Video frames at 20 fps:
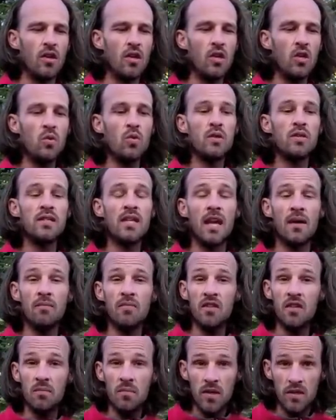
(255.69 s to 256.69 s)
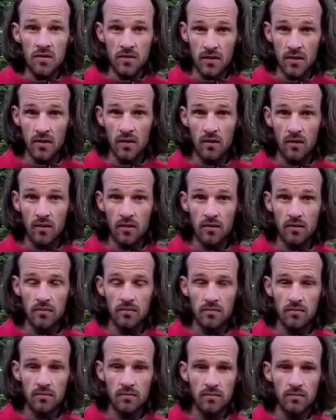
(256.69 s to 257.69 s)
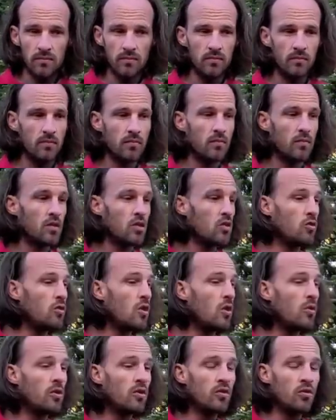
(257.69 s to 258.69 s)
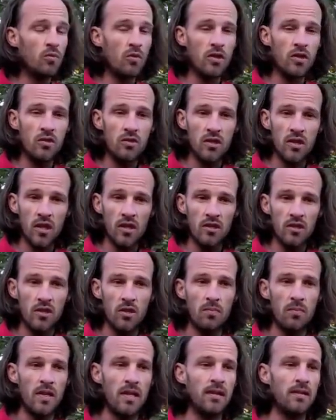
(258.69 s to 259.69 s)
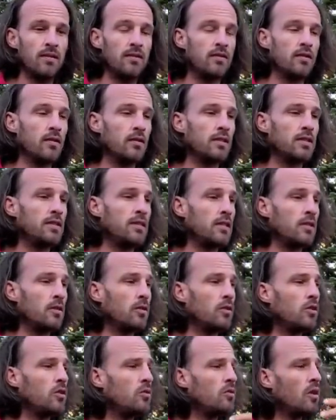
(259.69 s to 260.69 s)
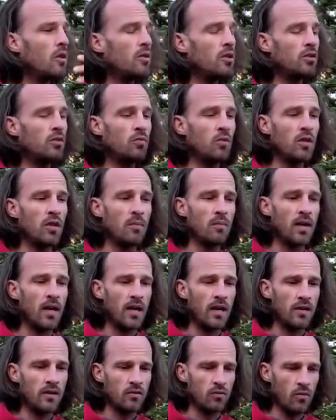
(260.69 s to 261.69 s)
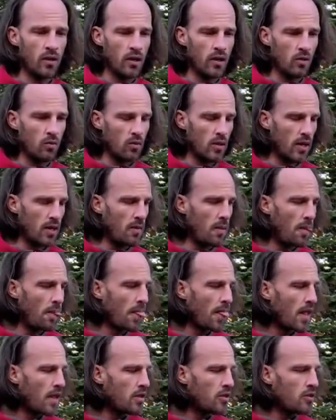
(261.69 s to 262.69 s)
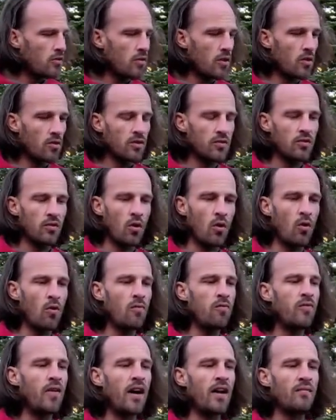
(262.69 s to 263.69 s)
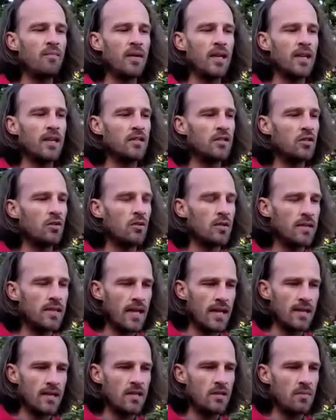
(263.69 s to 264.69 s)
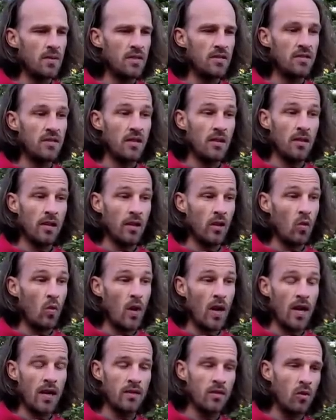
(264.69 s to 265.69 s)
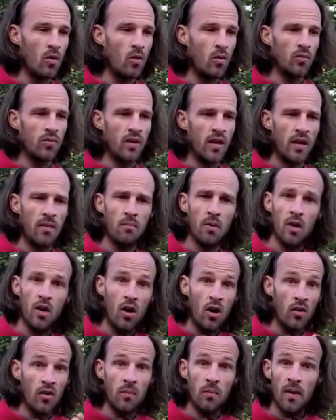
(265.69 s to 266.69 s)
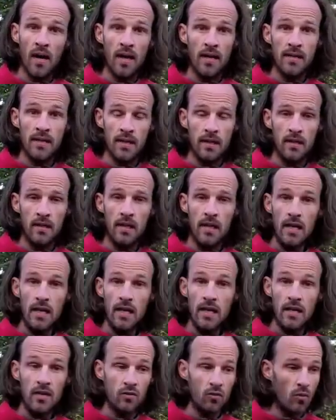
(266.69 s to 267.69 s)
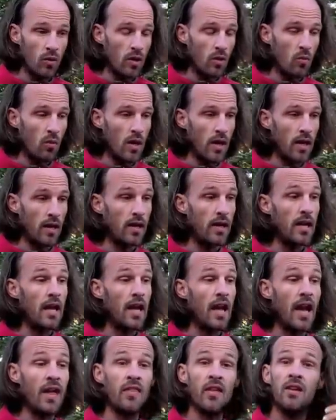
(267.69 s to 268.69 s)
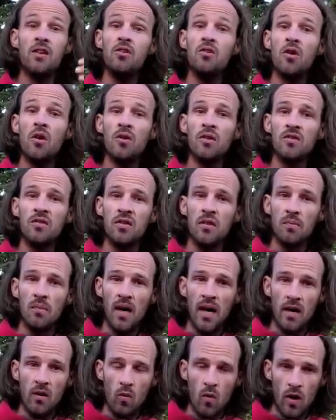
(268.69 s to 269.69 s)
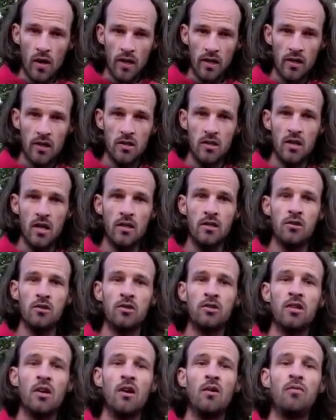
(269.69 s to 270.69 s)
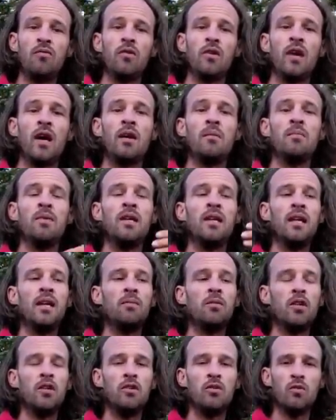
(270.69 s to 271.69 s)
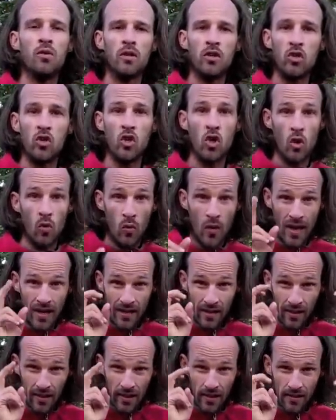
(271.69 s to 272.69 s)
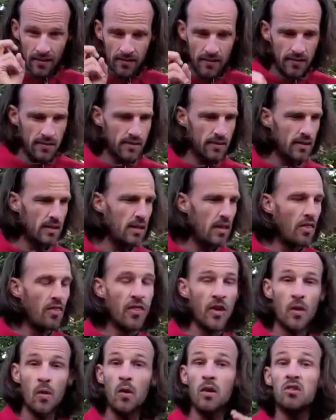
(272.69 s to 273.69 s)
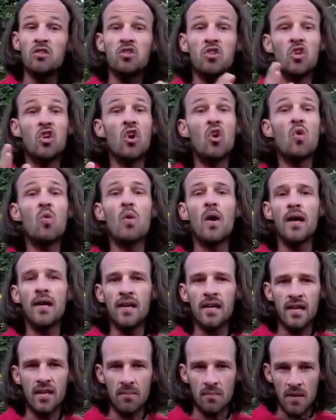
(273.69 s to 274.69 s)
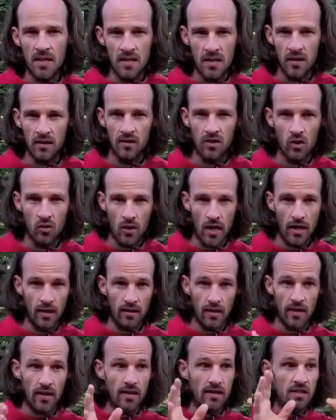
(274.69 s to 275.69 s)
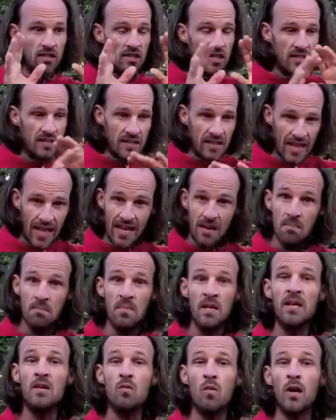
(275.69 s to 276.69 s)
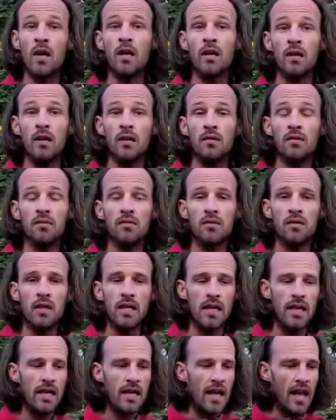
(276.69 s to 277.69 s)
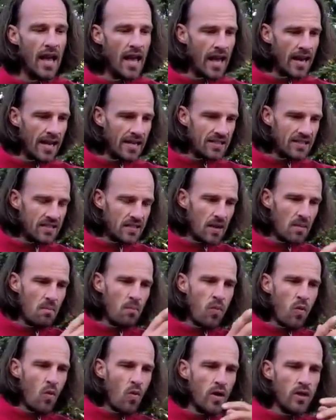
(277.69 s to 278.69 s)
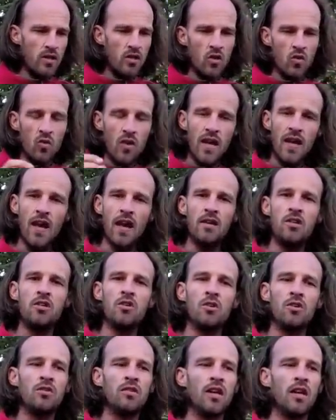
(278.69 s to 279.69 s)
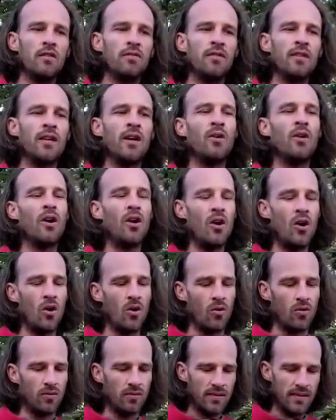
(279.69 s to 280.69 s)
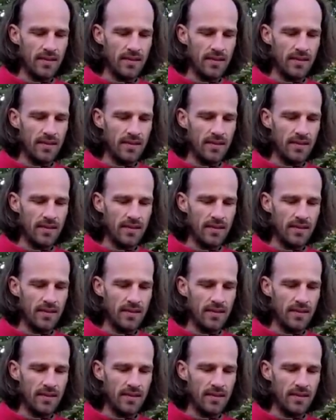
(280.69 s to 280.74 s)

You attempt to be still. You notice when you judge you're being still. You notice when the mind is running away. You notice the whole 5 minutes you intended to be still and quiet the whole time, but all the mind did is run away. And then you notice the mind wanting to judge yourself for not being able to do it correctly. There is no way it can be done correctly. Just let it be what it is. And at some point you catch yourself and go, oh,